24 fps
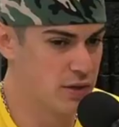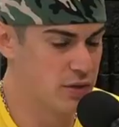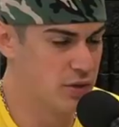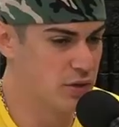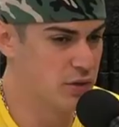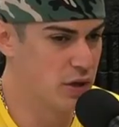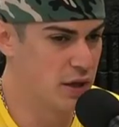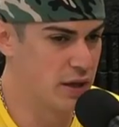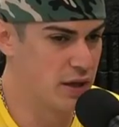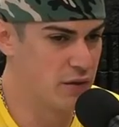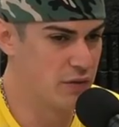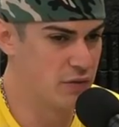do,
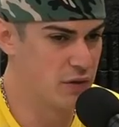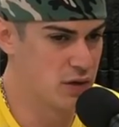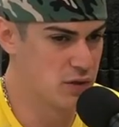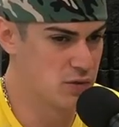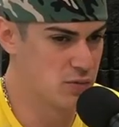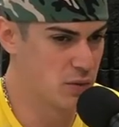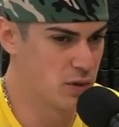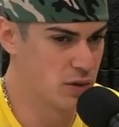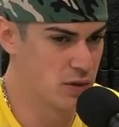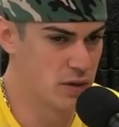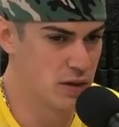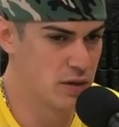like, if because
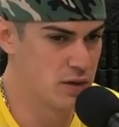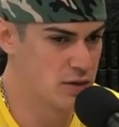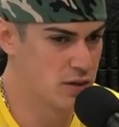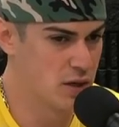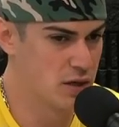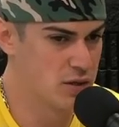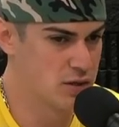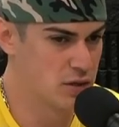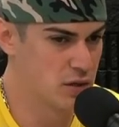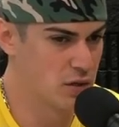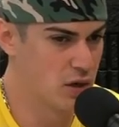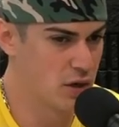we're gonna
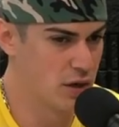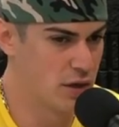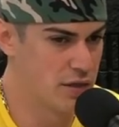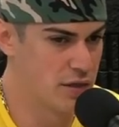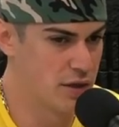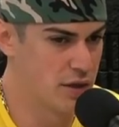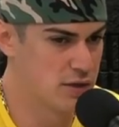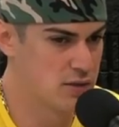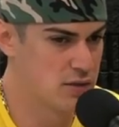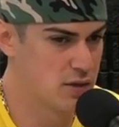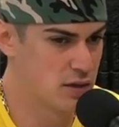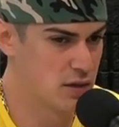touch a lot of
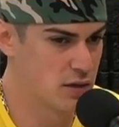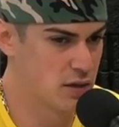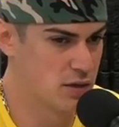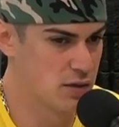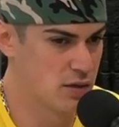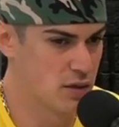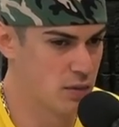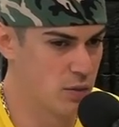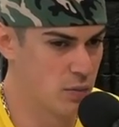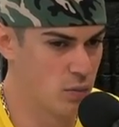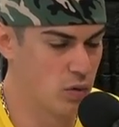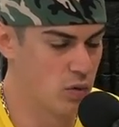things,
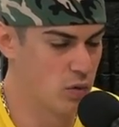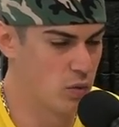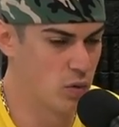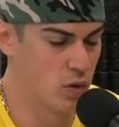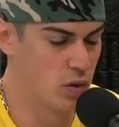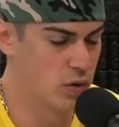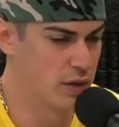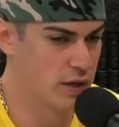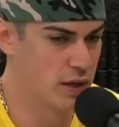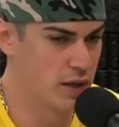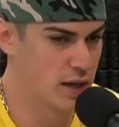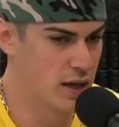we're,
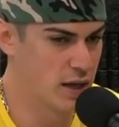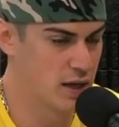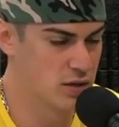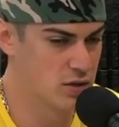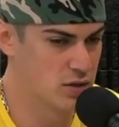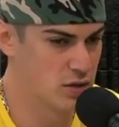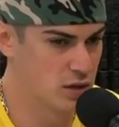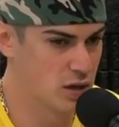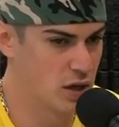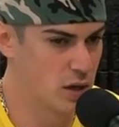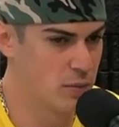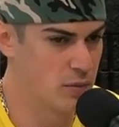only gonna get
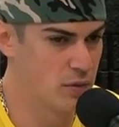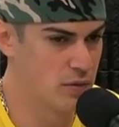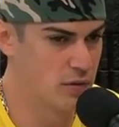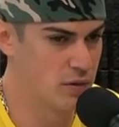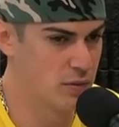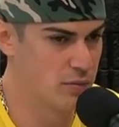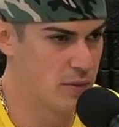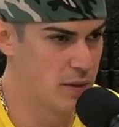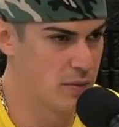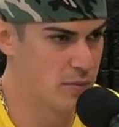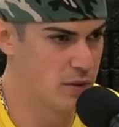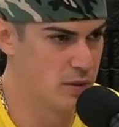into a couple of
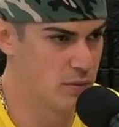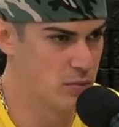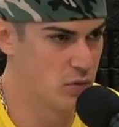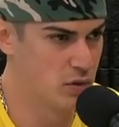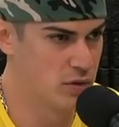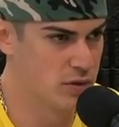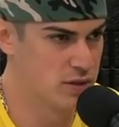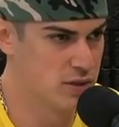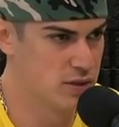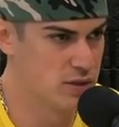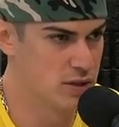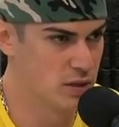them maybe in more
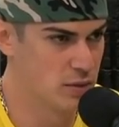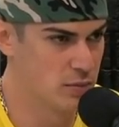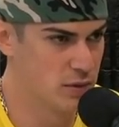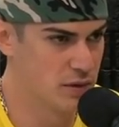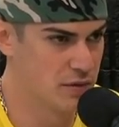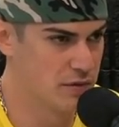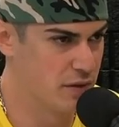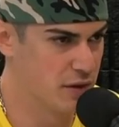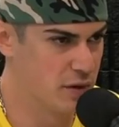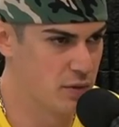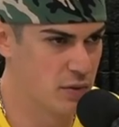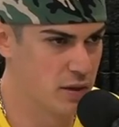detail. But
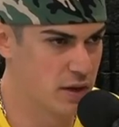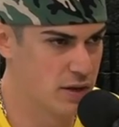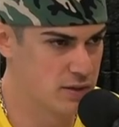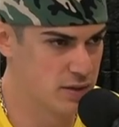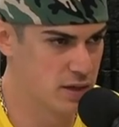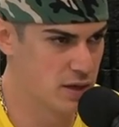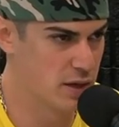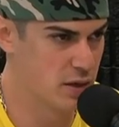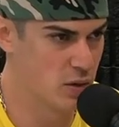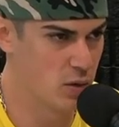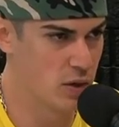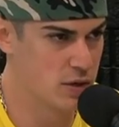if anyone has
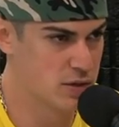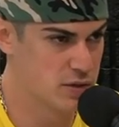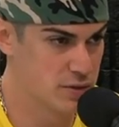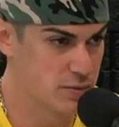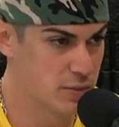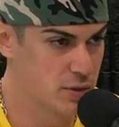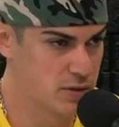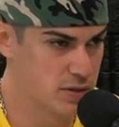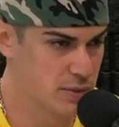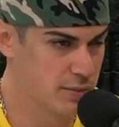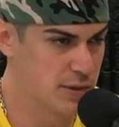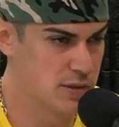any questions
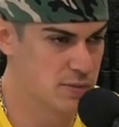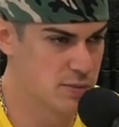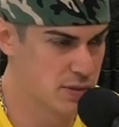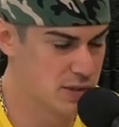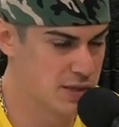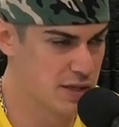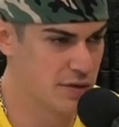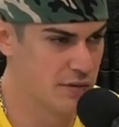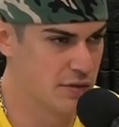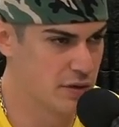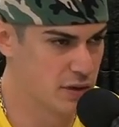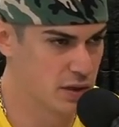about something
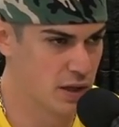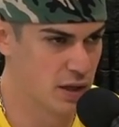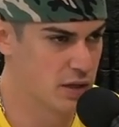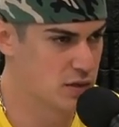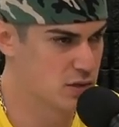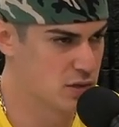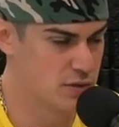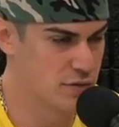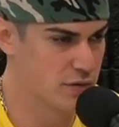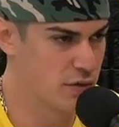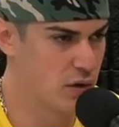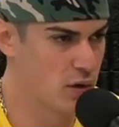specific, they can
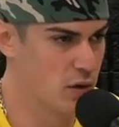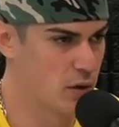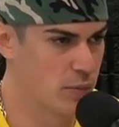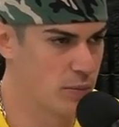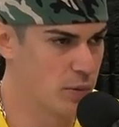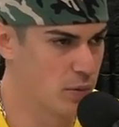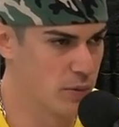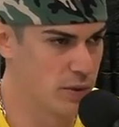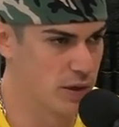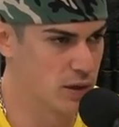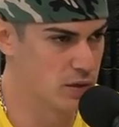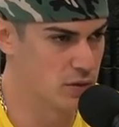just follow up,
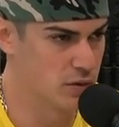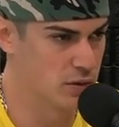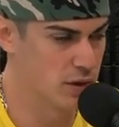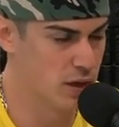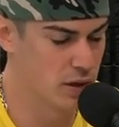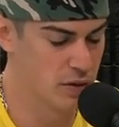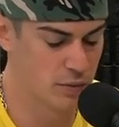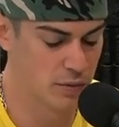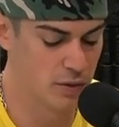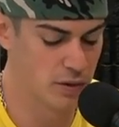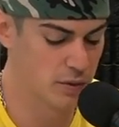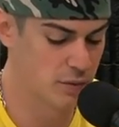or we could do
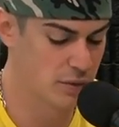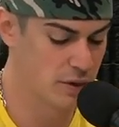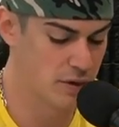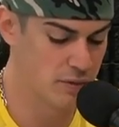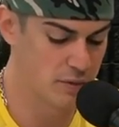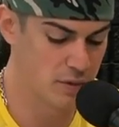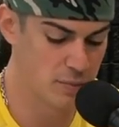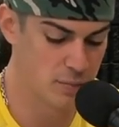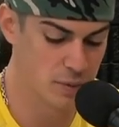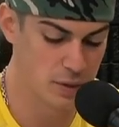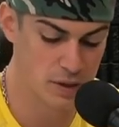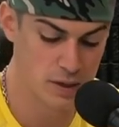another one or
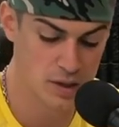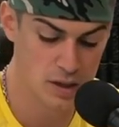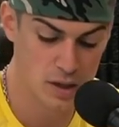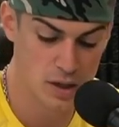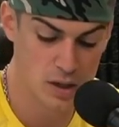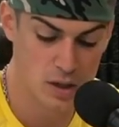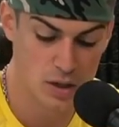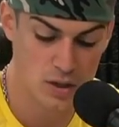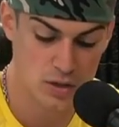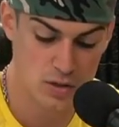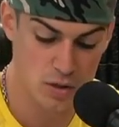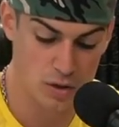whatever. But
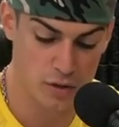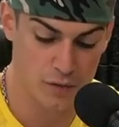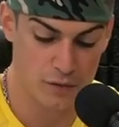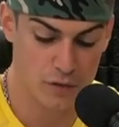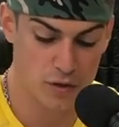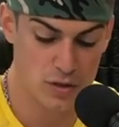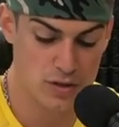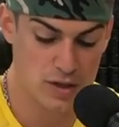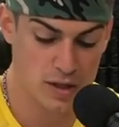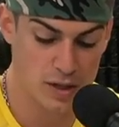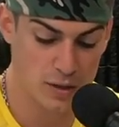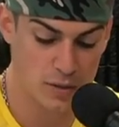so the
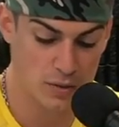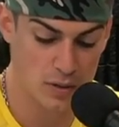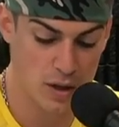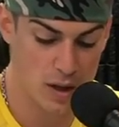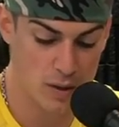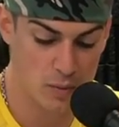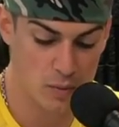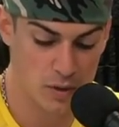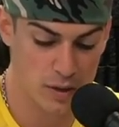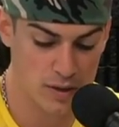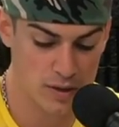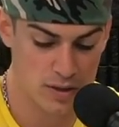first thing I, I
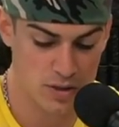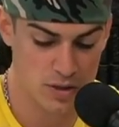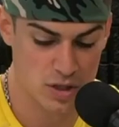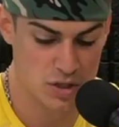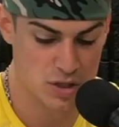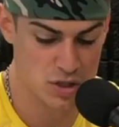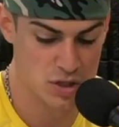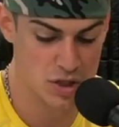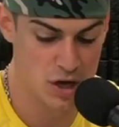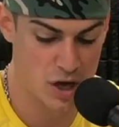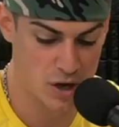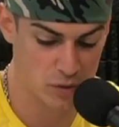wanted to
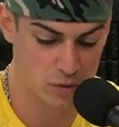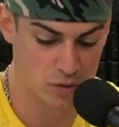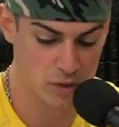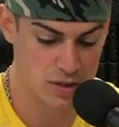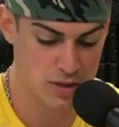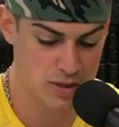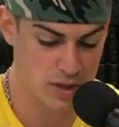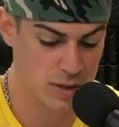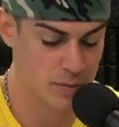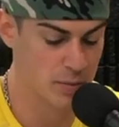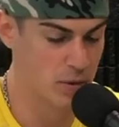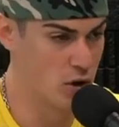just generally
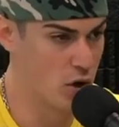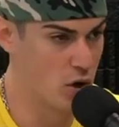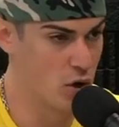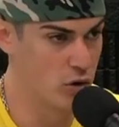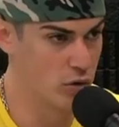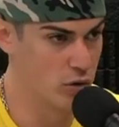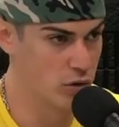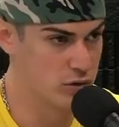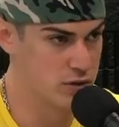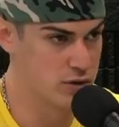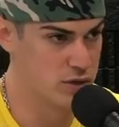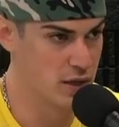say about
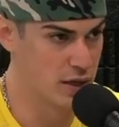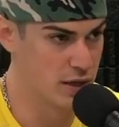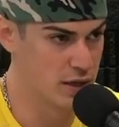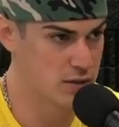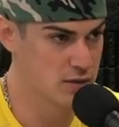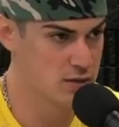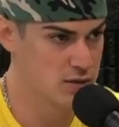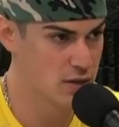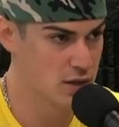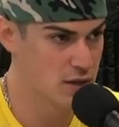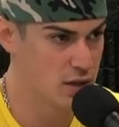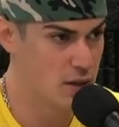all those
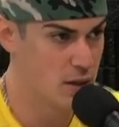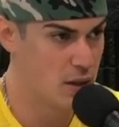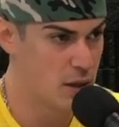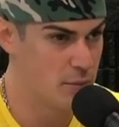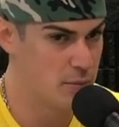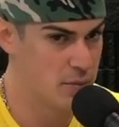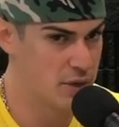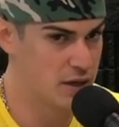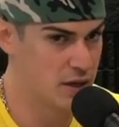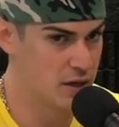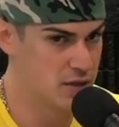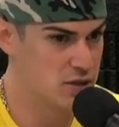things,
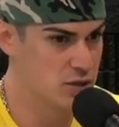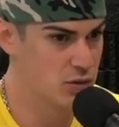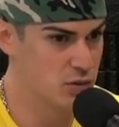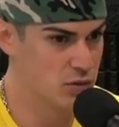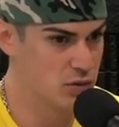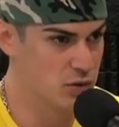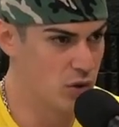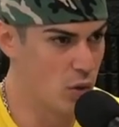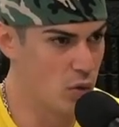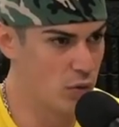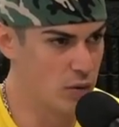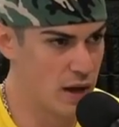because you
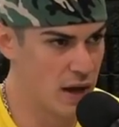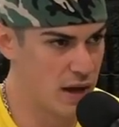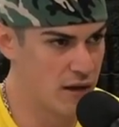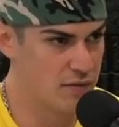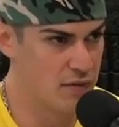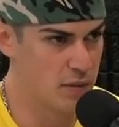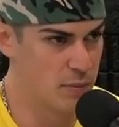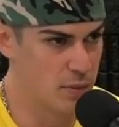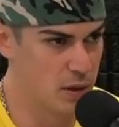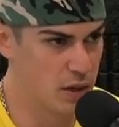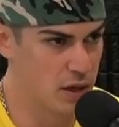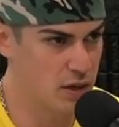don't have
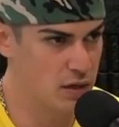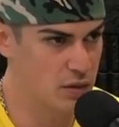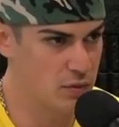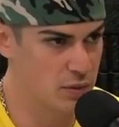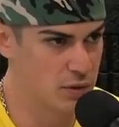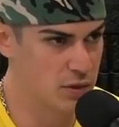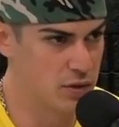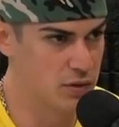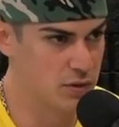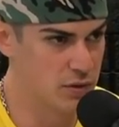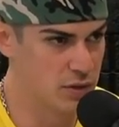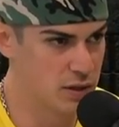the puck when
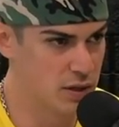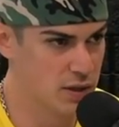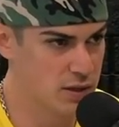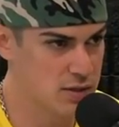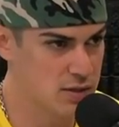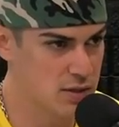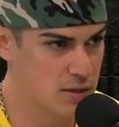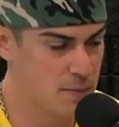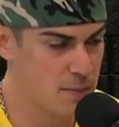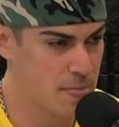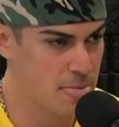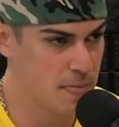you're doing
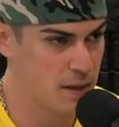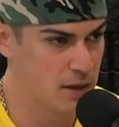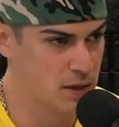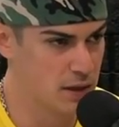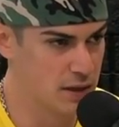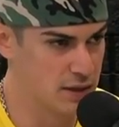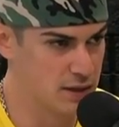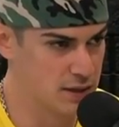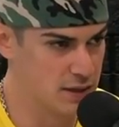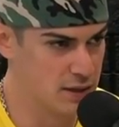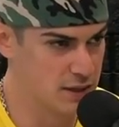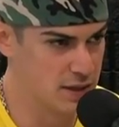this
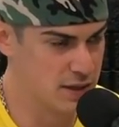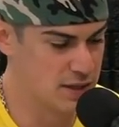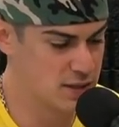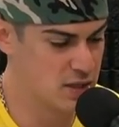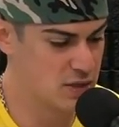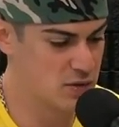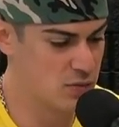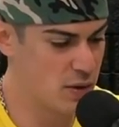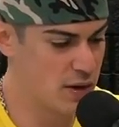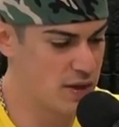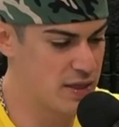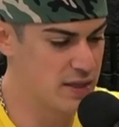like this
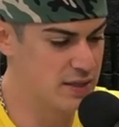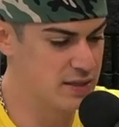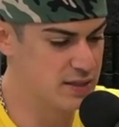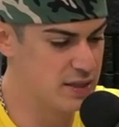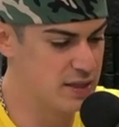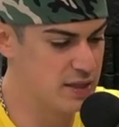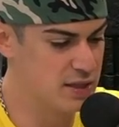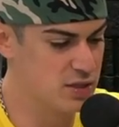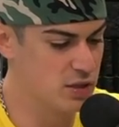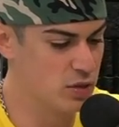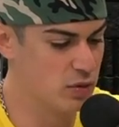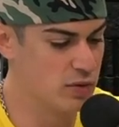is why the
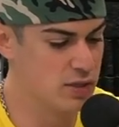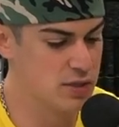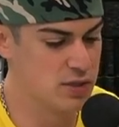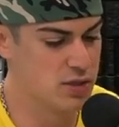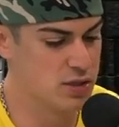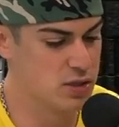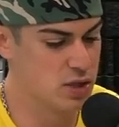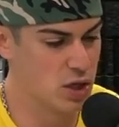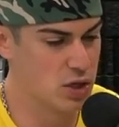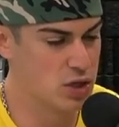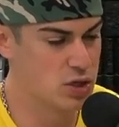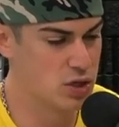D zone is
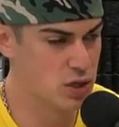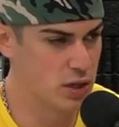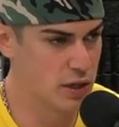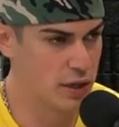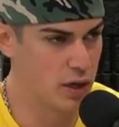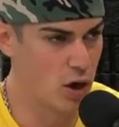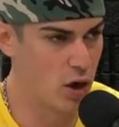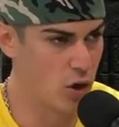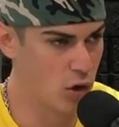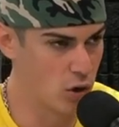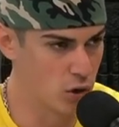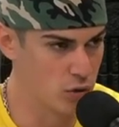such like
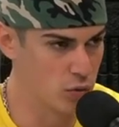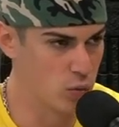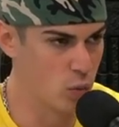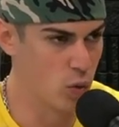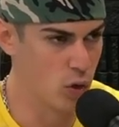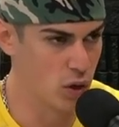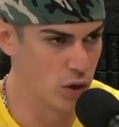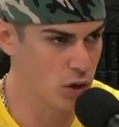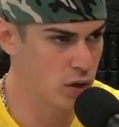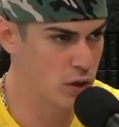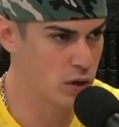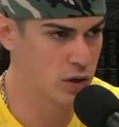hard
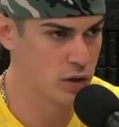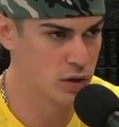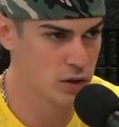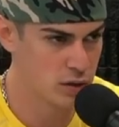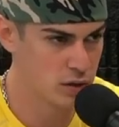work.